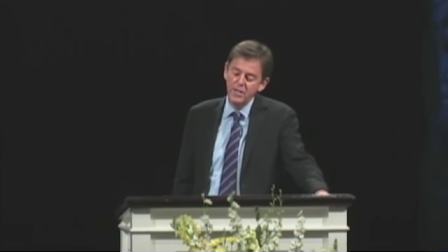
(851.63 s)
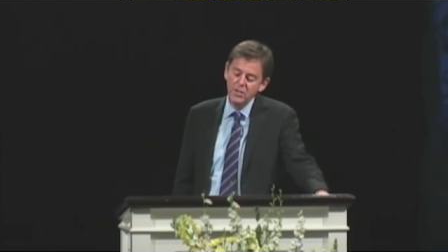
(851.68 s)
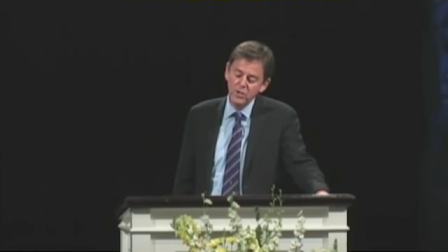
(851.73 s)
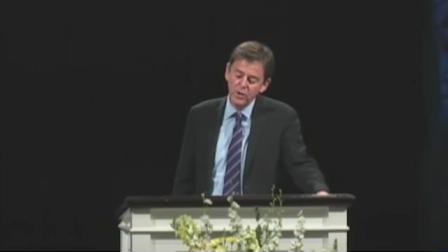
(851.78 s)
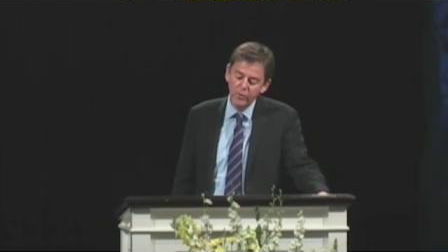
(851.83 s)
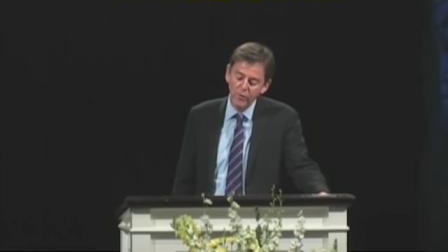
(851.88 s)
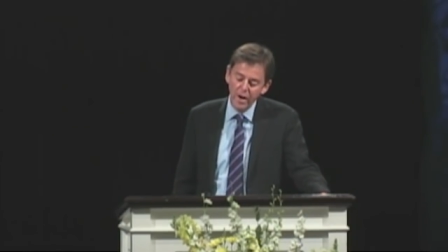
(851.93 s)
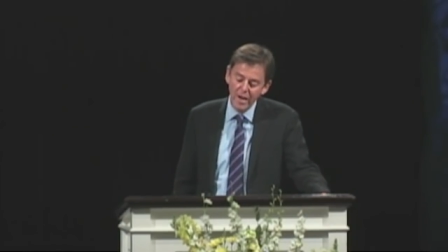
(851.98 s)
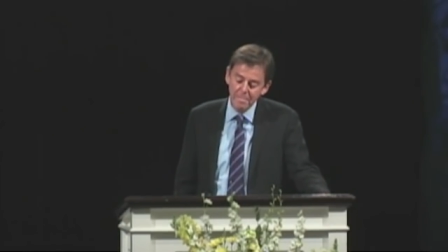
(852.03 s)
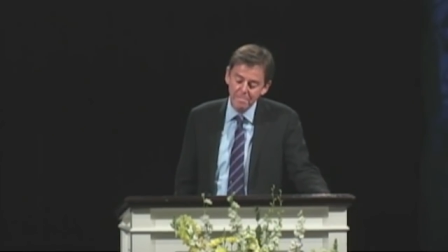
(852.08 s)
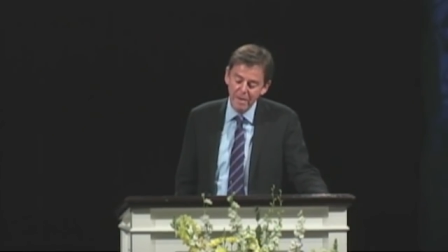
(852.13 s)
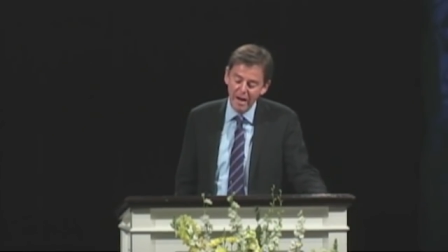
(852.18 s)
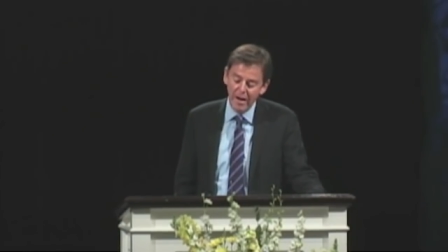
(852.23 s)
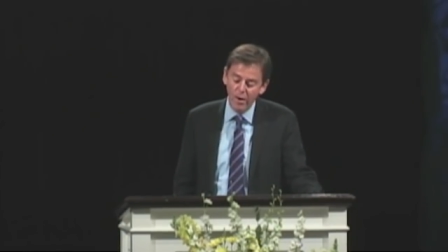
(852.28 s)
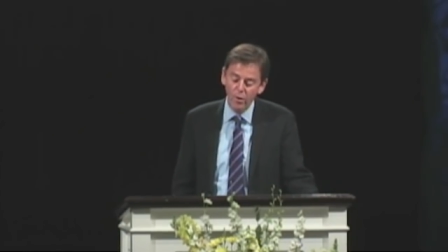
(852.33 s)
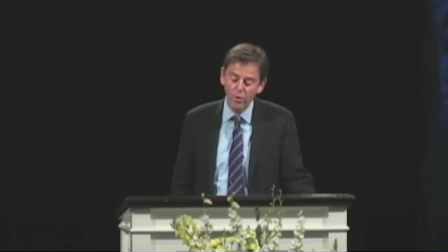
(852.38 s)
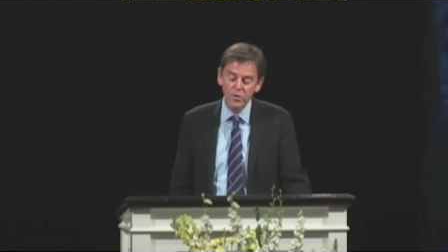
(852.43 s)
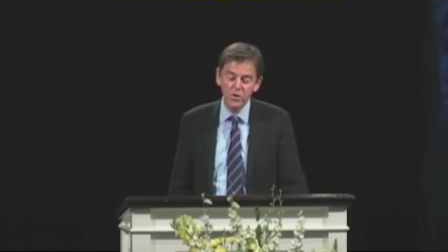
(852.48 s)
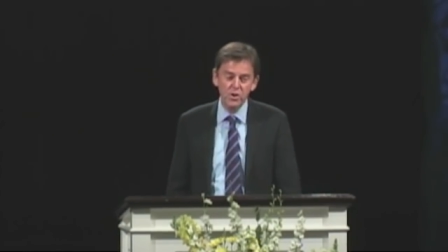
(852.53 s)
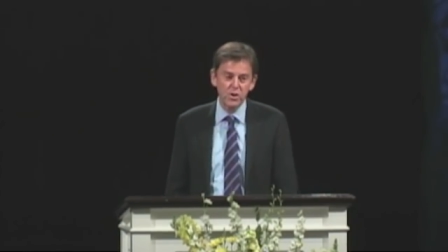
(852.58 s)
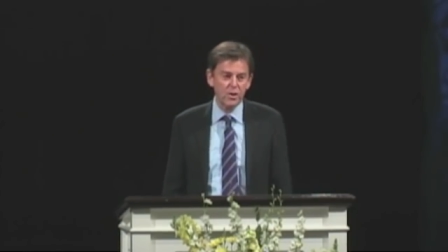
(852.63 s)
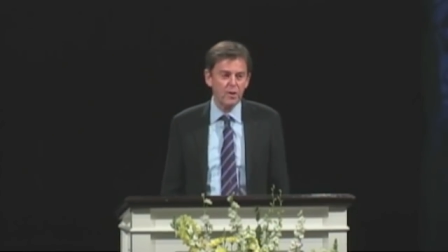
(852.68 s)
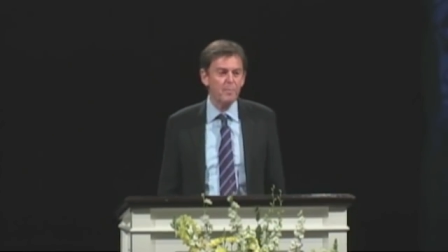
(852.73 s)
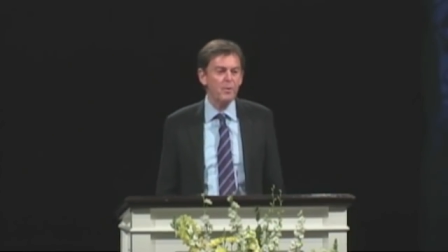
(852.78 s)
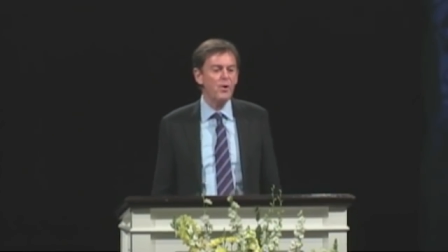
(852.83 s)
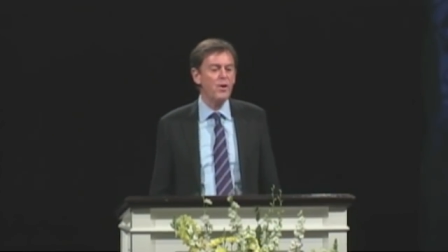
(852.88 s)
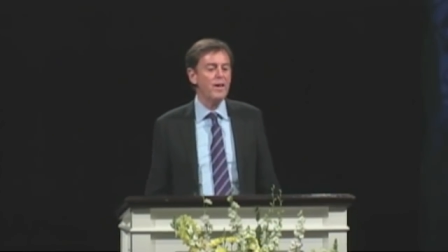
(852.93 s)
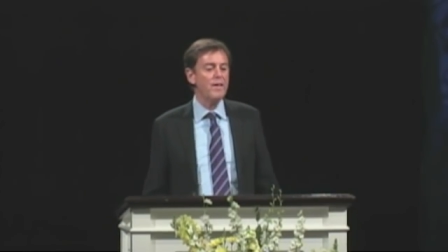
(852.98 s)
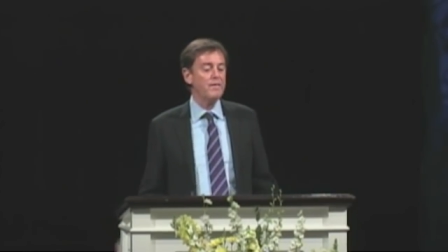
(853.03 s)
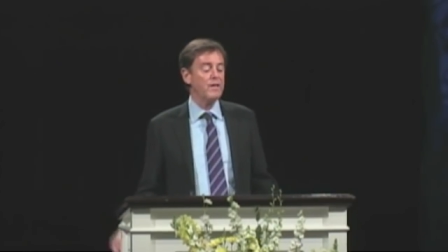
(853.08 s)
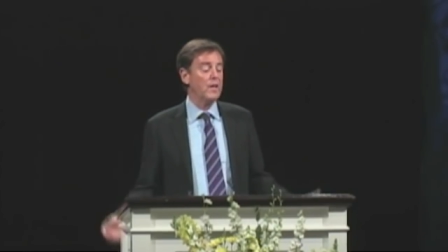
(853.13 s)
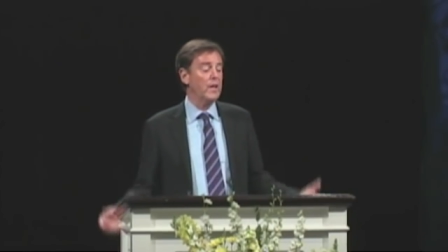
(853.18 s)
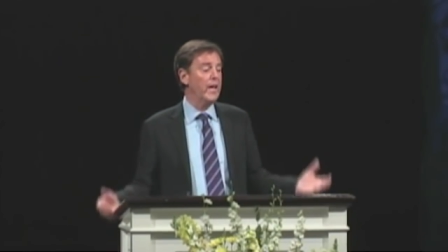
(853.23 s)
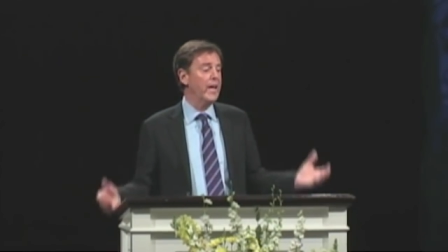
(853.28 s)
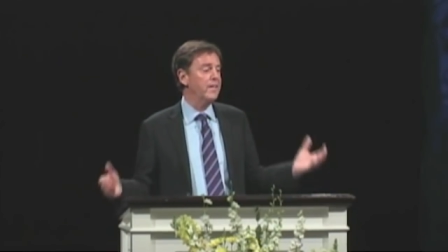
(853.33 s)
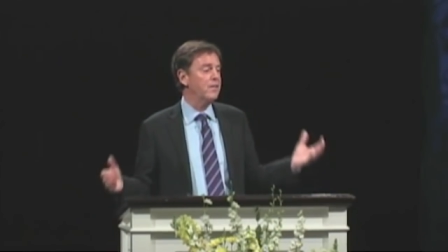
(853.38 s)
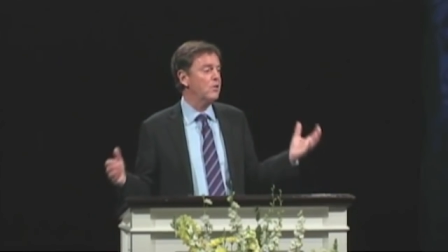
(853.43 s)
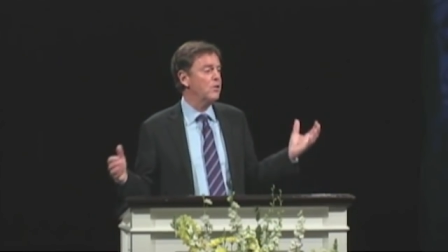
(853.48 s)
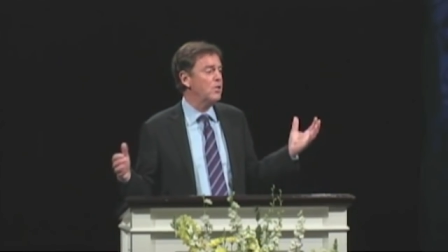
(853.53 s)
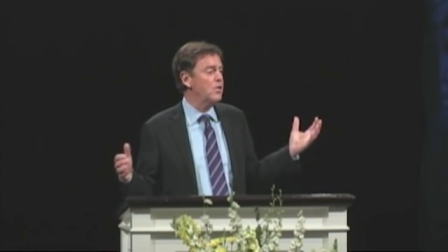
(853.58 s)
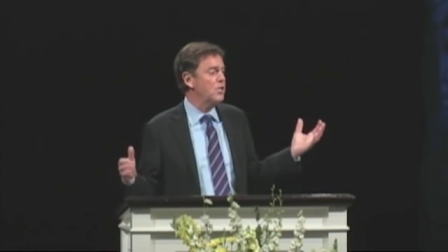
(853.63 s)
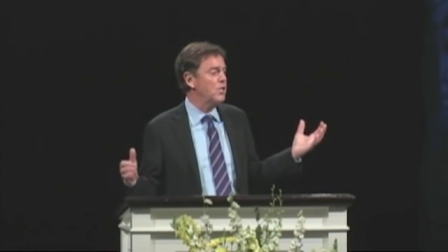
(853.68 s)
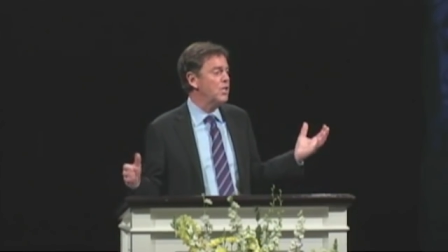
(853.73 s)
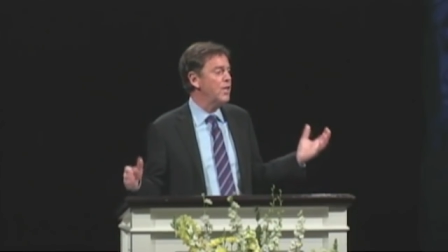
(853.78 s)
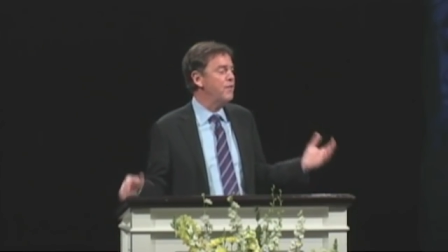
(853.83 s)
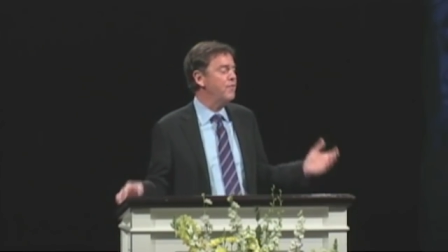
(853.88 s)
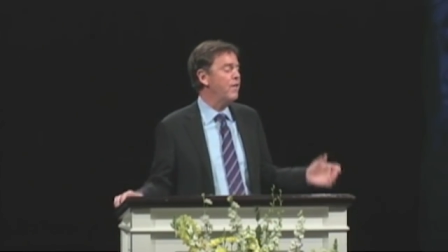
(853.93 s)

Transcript: to write my own summary of the letter to see